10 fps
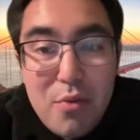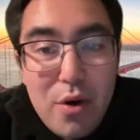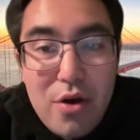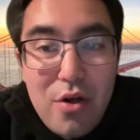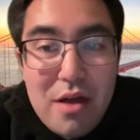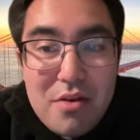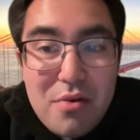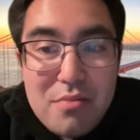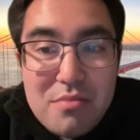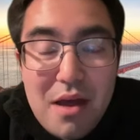he will. I
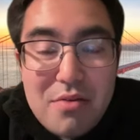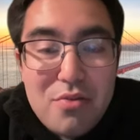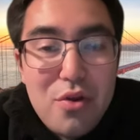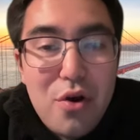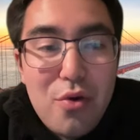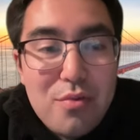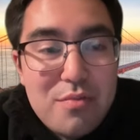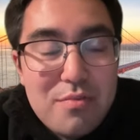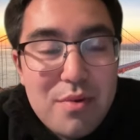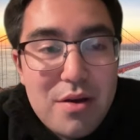don't. I don't
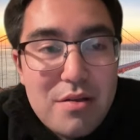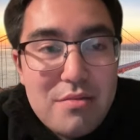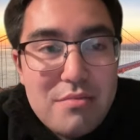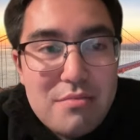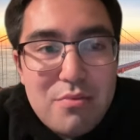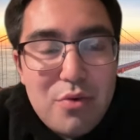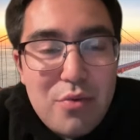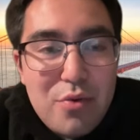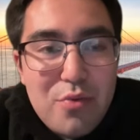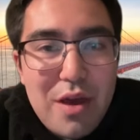know. But
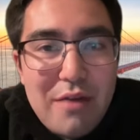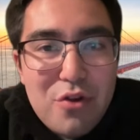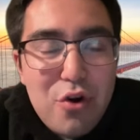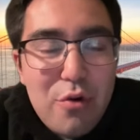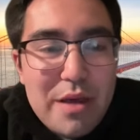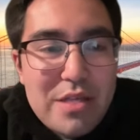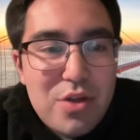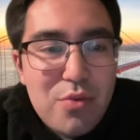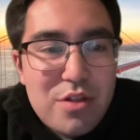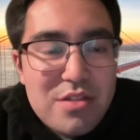we, we we have to go
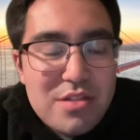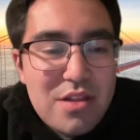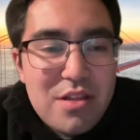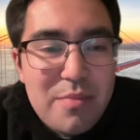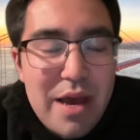based on what he's done in